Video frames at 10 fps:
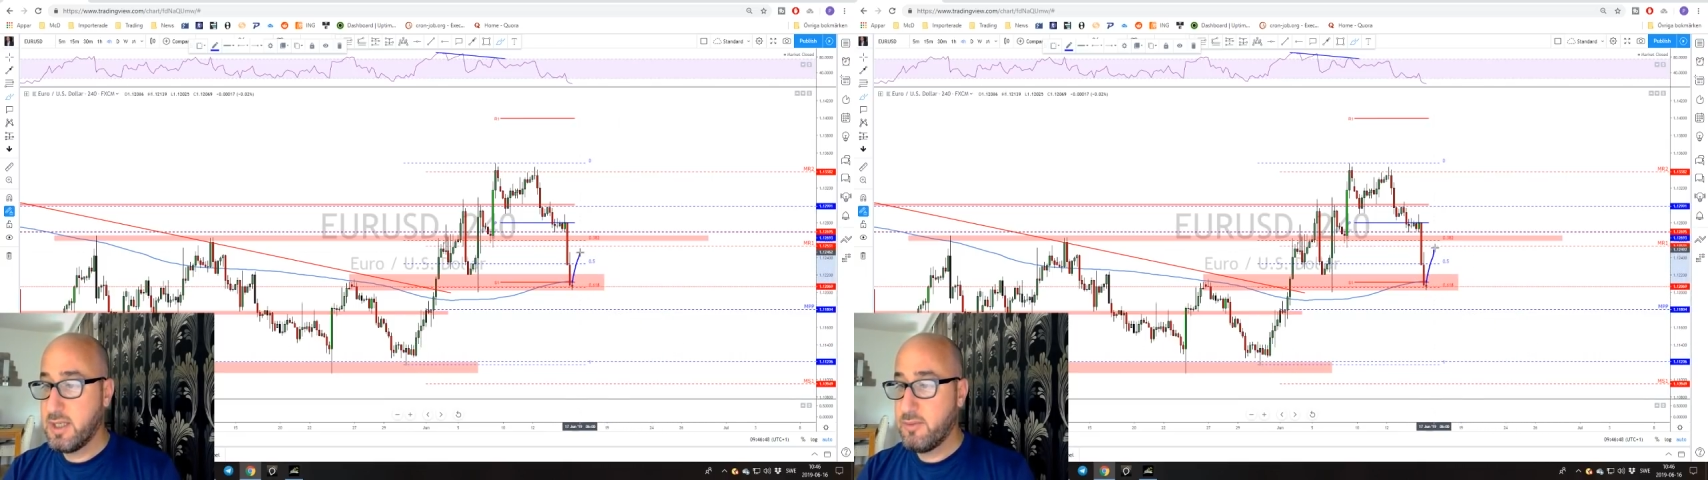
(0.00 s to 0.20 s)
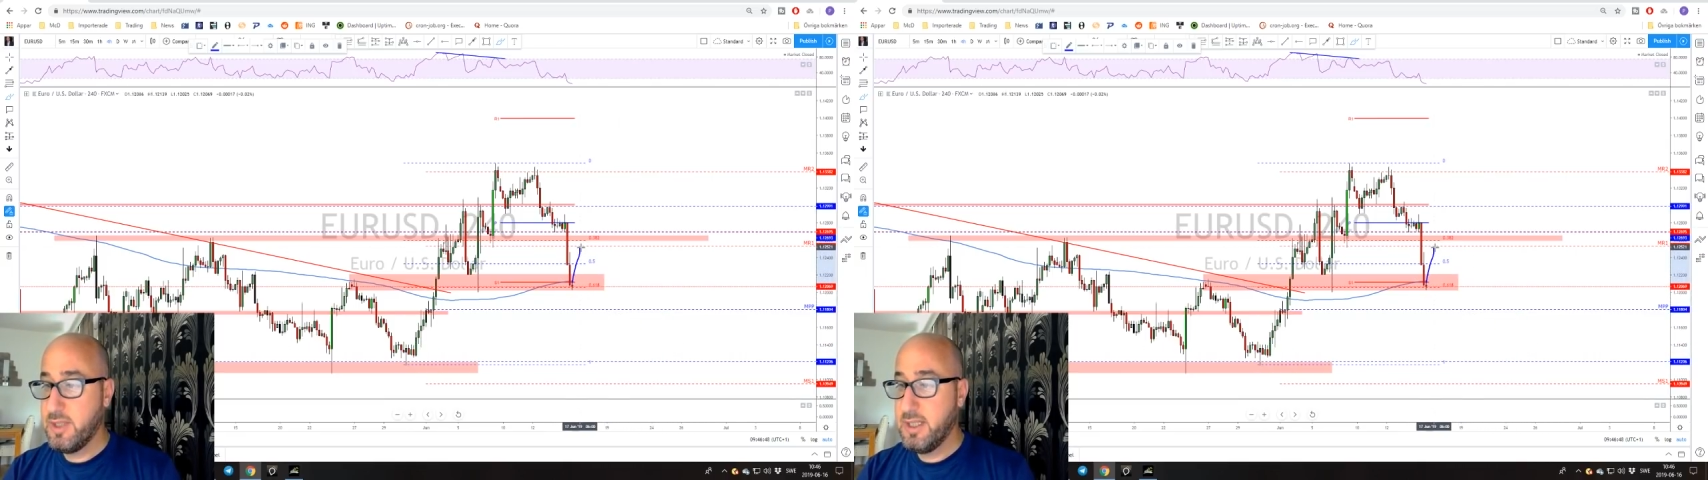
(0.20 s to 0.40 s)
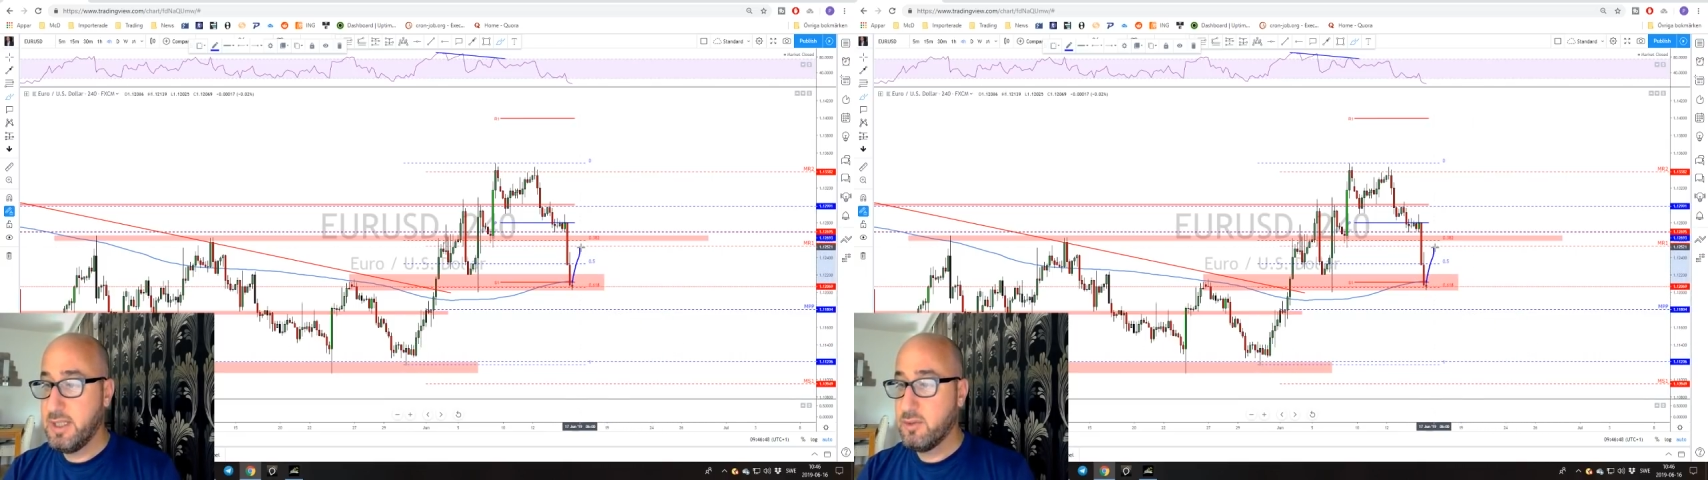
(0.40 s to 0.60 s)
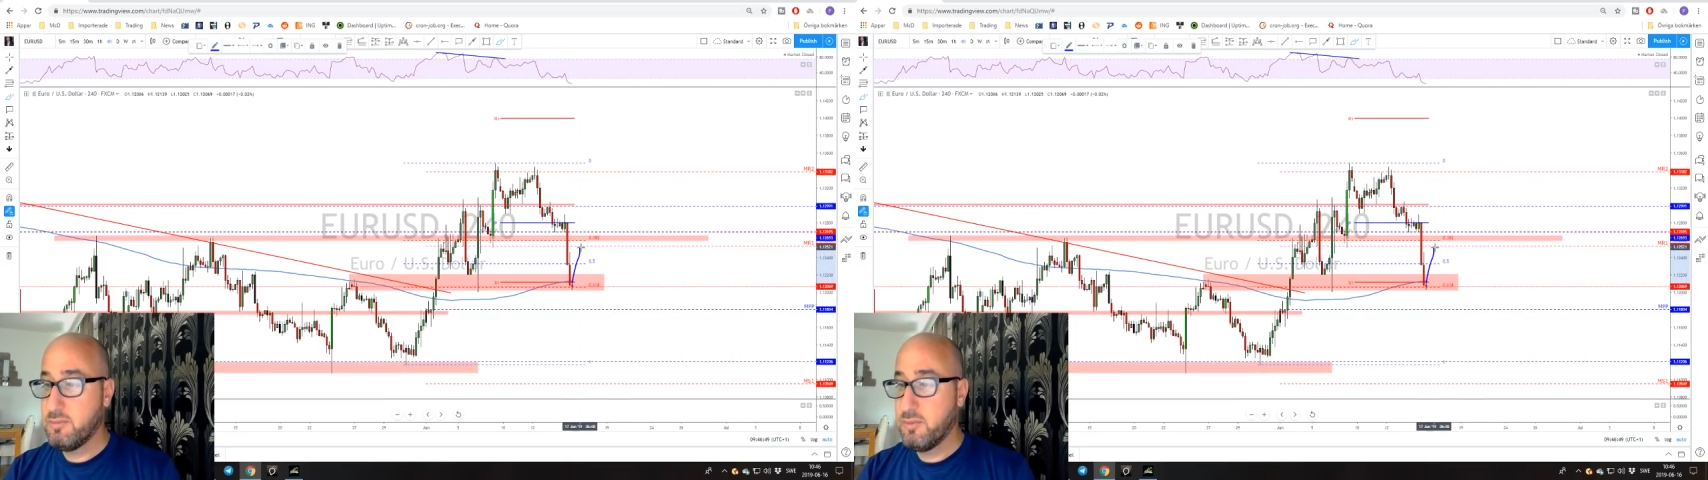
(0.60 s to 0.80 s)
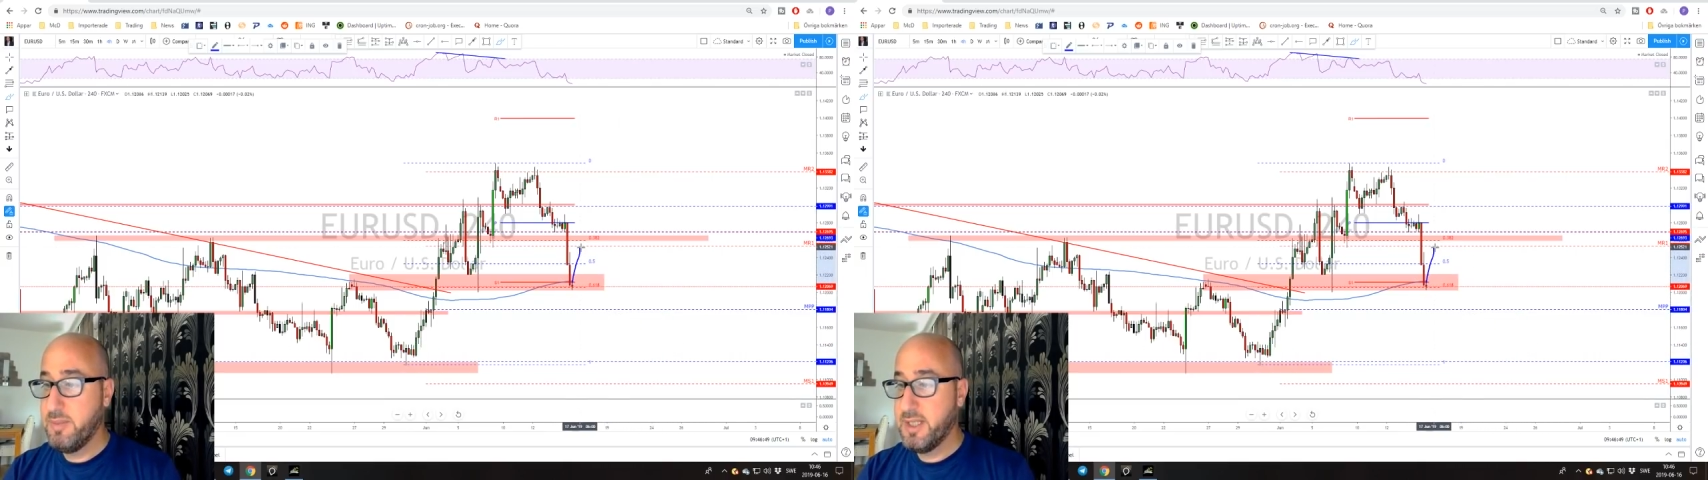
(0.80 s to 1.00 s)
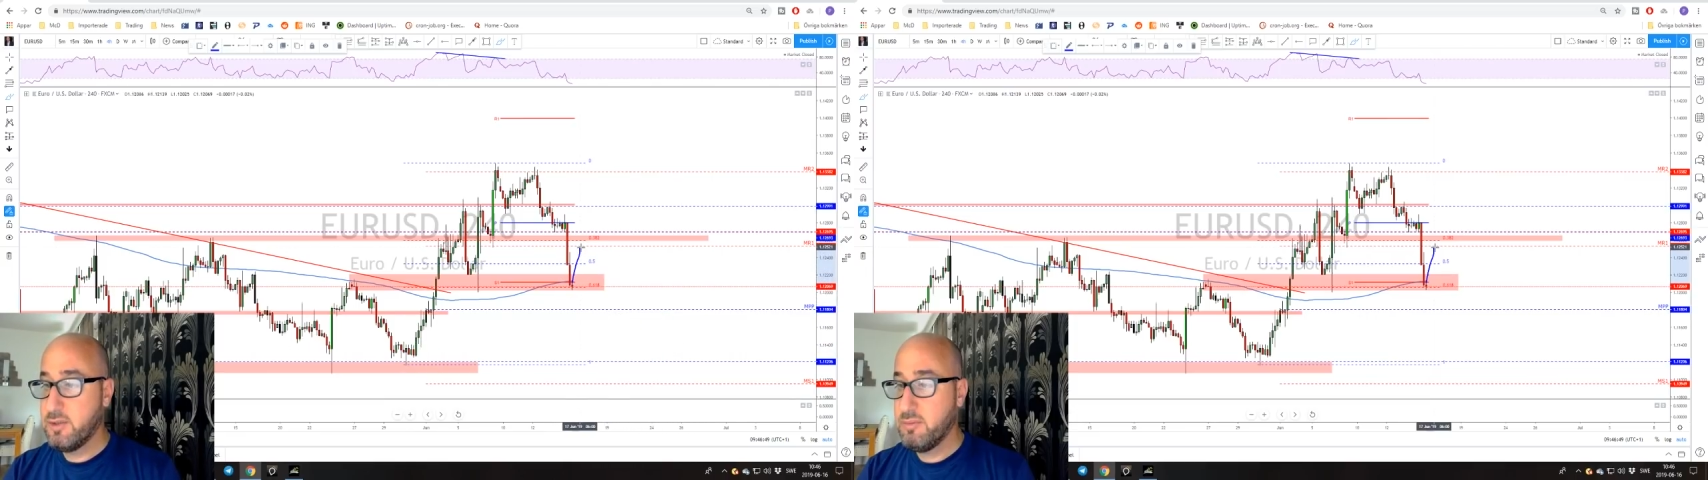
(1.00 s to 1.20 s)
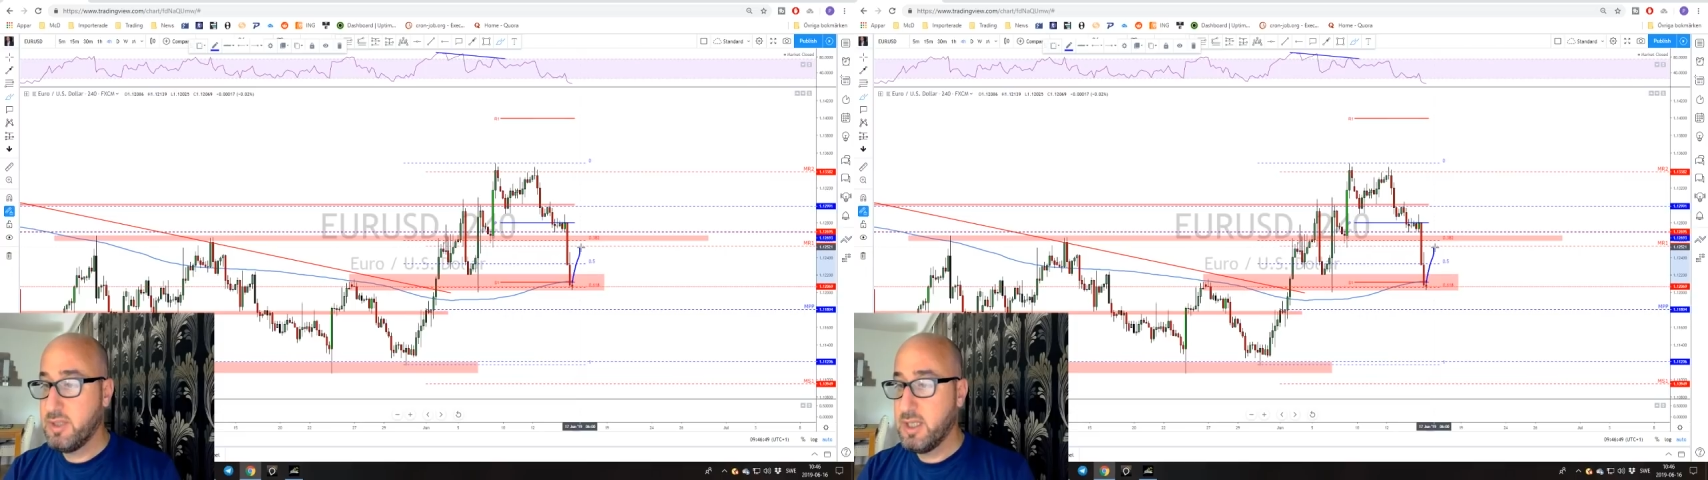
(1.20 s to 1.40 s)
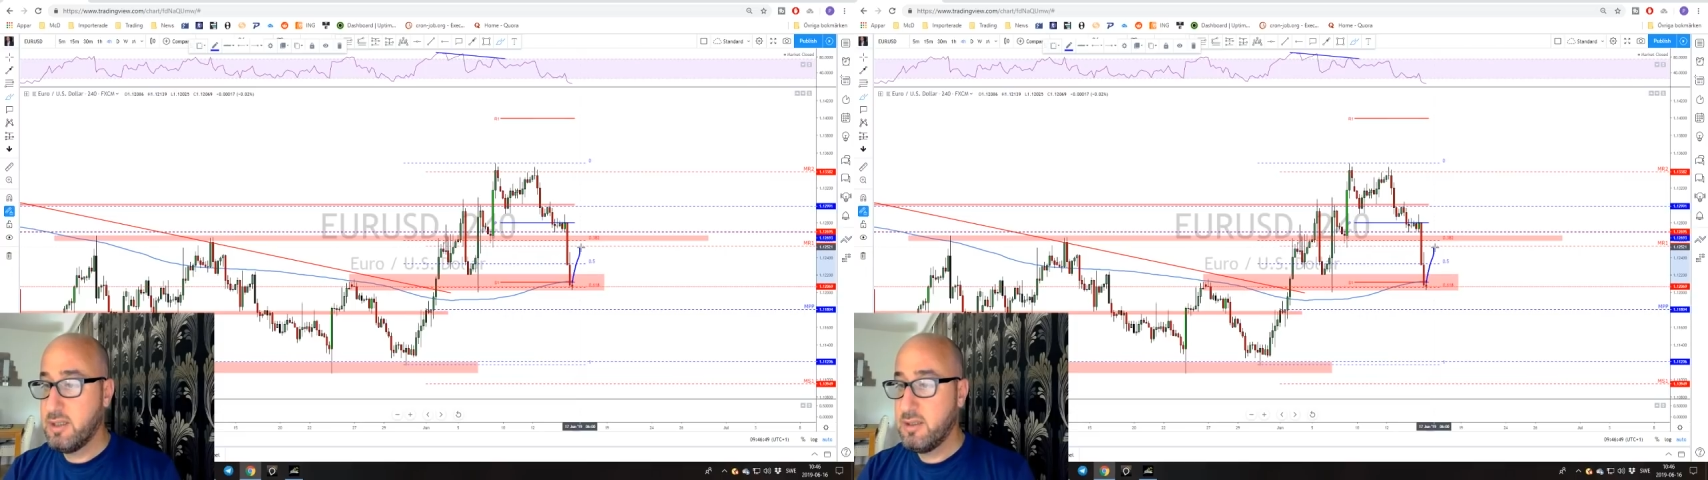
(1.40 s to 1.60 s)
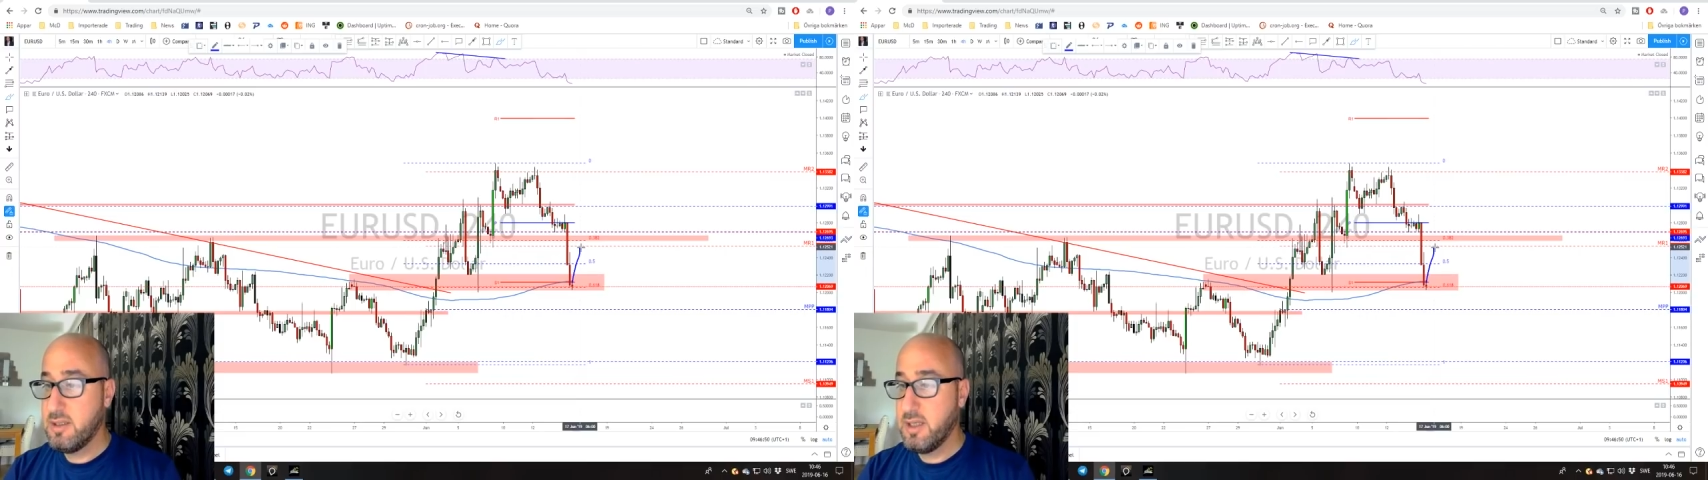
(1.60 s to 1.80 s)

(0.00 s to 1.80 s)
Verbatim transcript: a really good momentum here